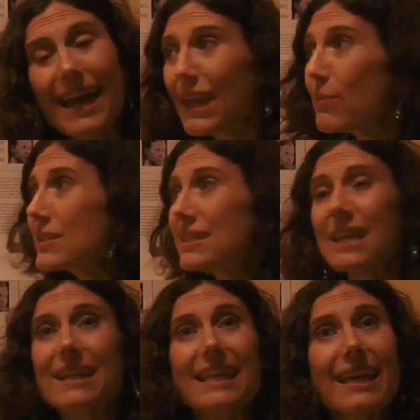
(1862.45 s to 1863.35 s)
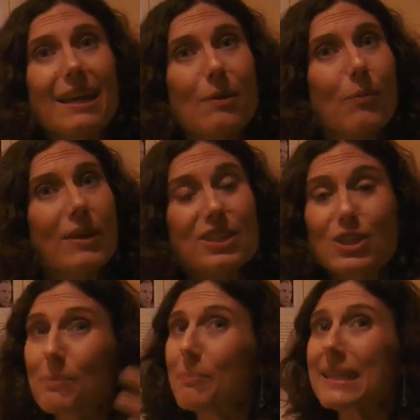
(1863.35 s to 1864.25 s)
He was studying with
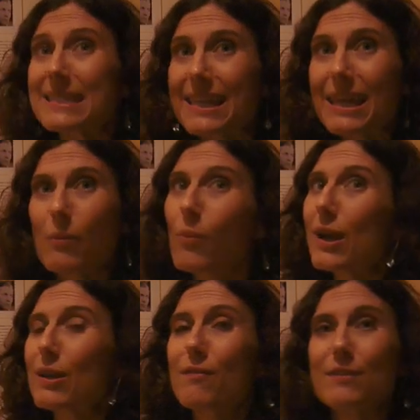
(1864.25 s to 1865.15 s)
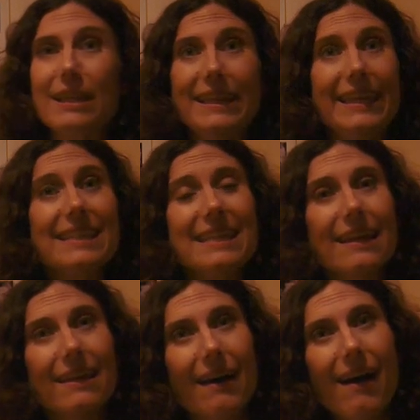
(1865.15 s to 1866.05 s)
Stemiński, one of the
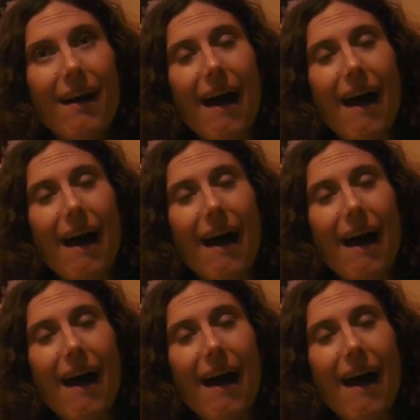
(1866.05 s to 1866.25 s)
leading